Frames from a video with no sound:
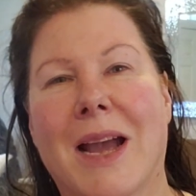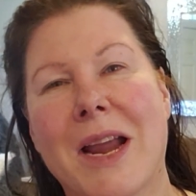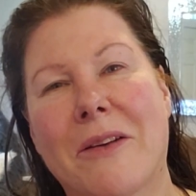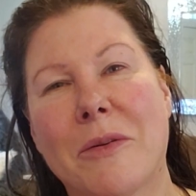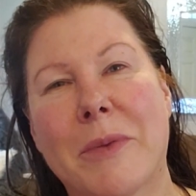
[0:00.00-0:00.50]

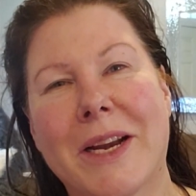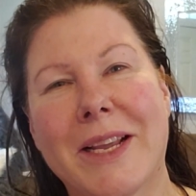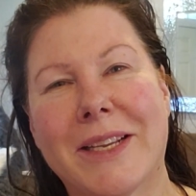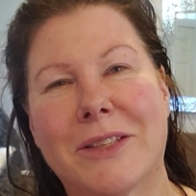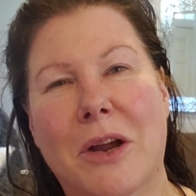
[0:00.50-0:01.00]
Hi everybody,
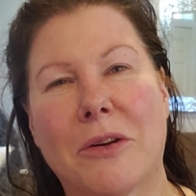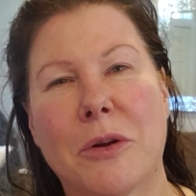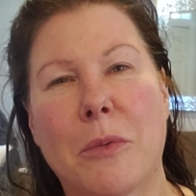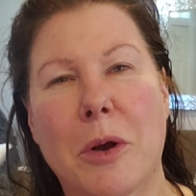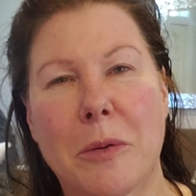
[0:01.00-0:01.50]
it's Audrey
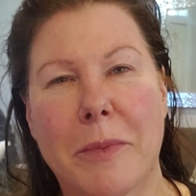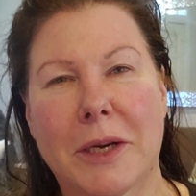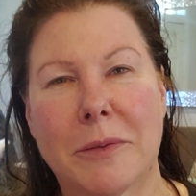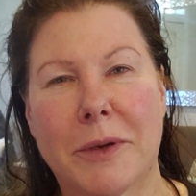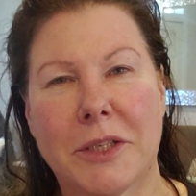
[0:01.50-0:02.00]
and welcome
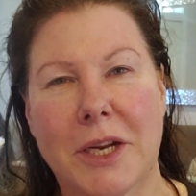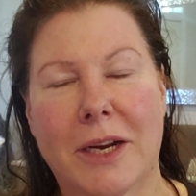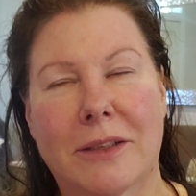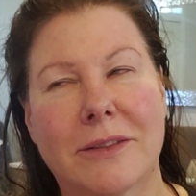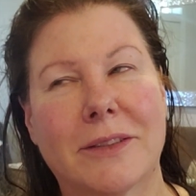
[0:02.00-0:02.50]
back to my
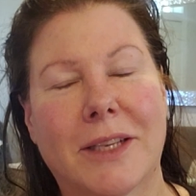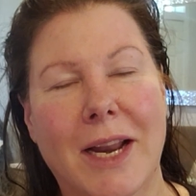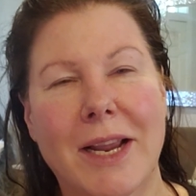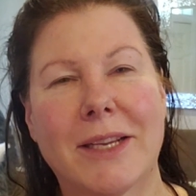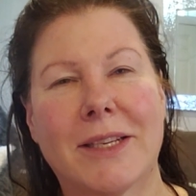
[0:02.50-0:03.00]
channel.
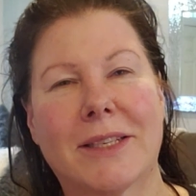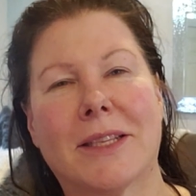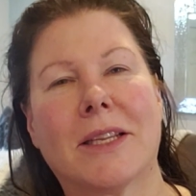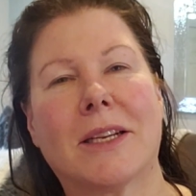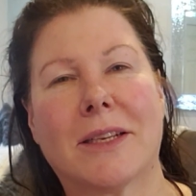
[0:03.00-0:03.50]
Today is a
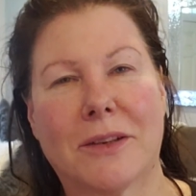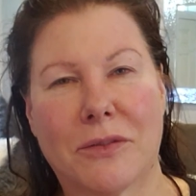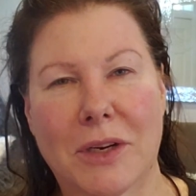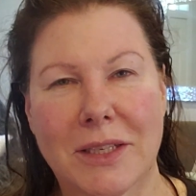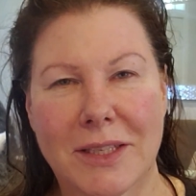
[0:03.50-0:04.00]
little
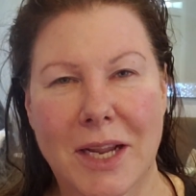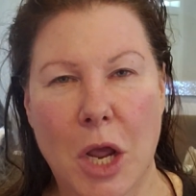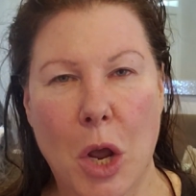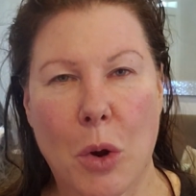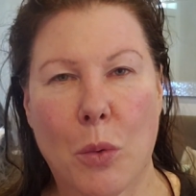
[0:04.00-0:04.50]
different.
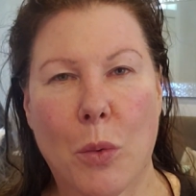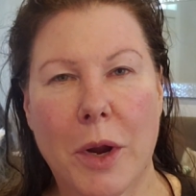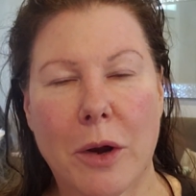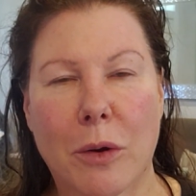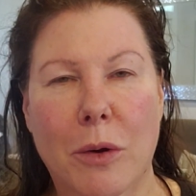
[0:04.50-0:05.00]

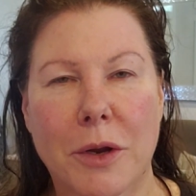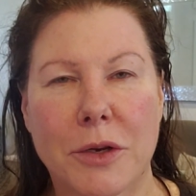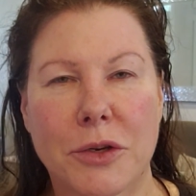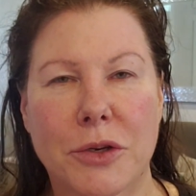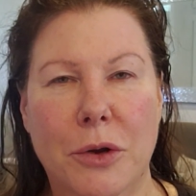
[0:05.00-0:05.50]
We are going
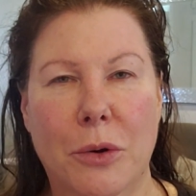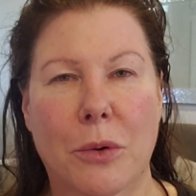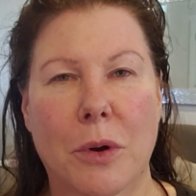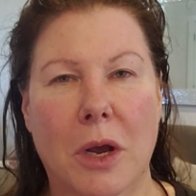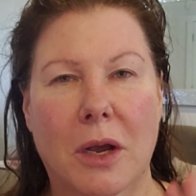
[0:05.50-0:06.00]
to
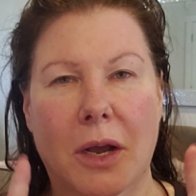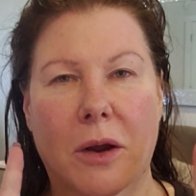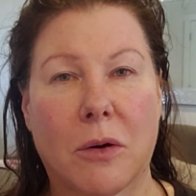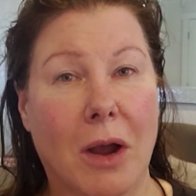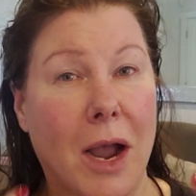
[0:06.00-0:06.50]
show,
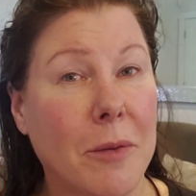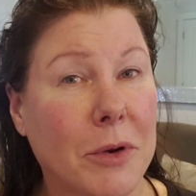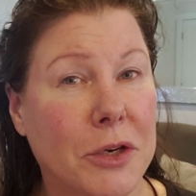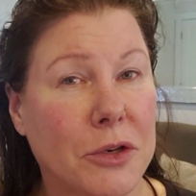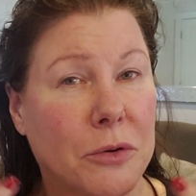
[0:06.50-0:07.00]
or I'm
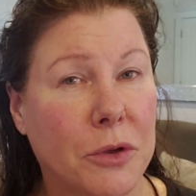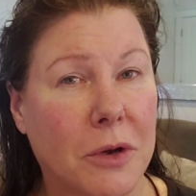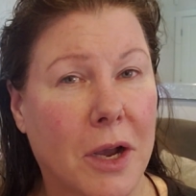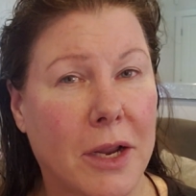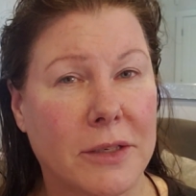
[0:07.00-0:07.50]
going to show you
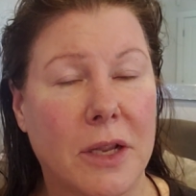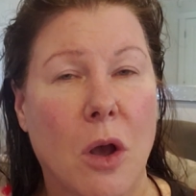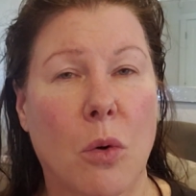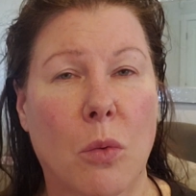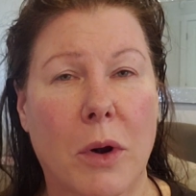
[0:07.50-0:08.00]
guys
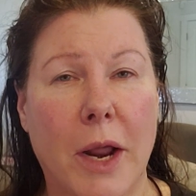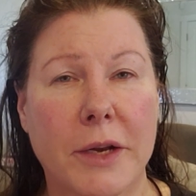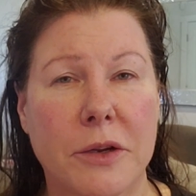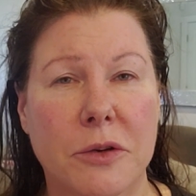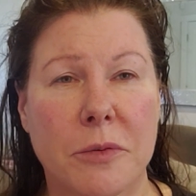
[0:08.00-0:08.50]
what I
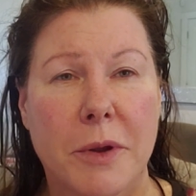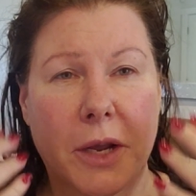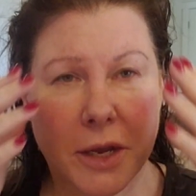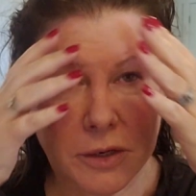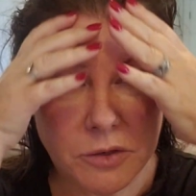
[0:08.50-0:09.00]
do to
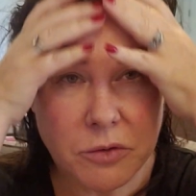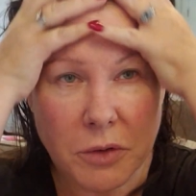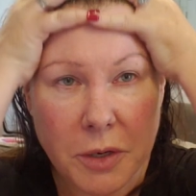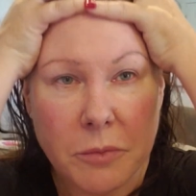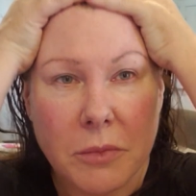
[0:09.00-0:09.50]
make
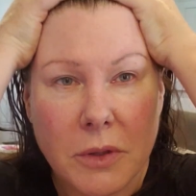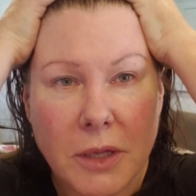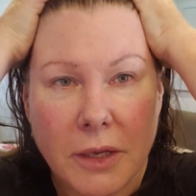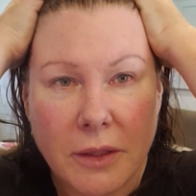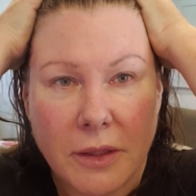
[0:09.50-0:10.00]

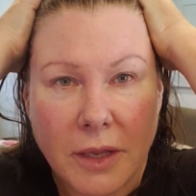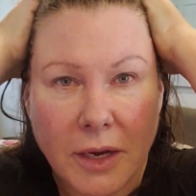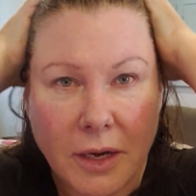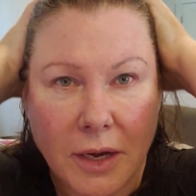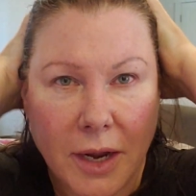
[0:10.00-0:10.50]
extremely
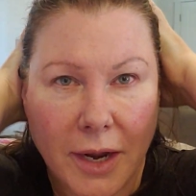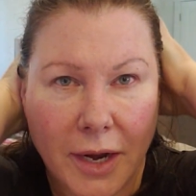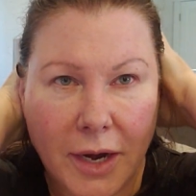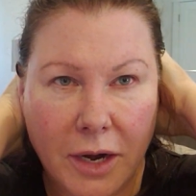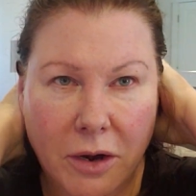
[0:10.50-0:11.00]
thin
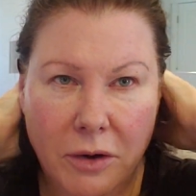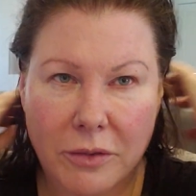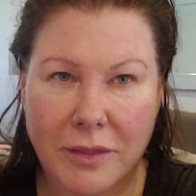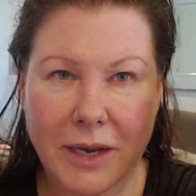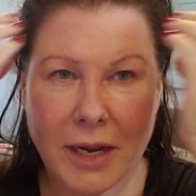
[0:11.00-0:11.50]
hair,
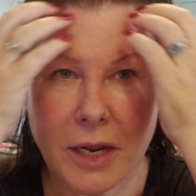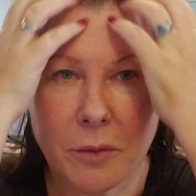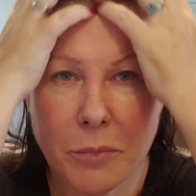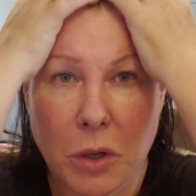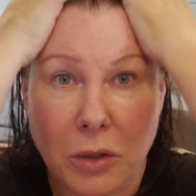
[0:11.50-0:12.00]

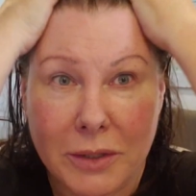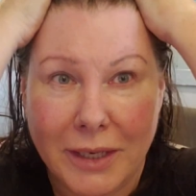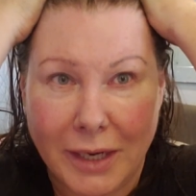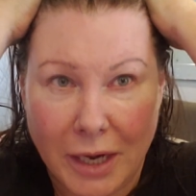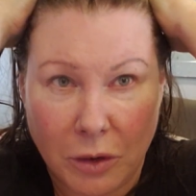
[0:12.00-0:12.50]
thinning,
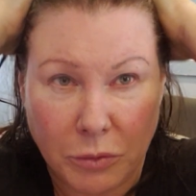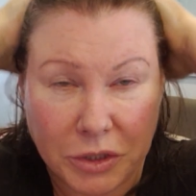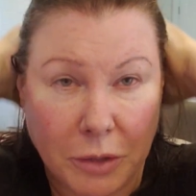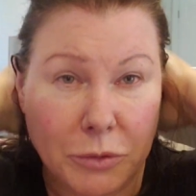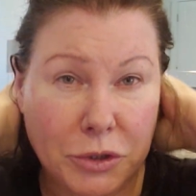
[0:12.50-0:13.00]
balding hair,
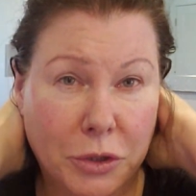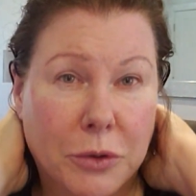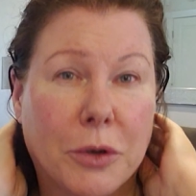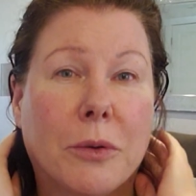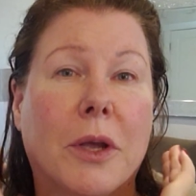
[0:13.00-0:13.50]
which I will show
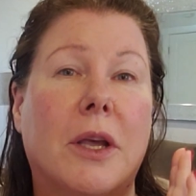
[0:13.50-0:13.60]
you,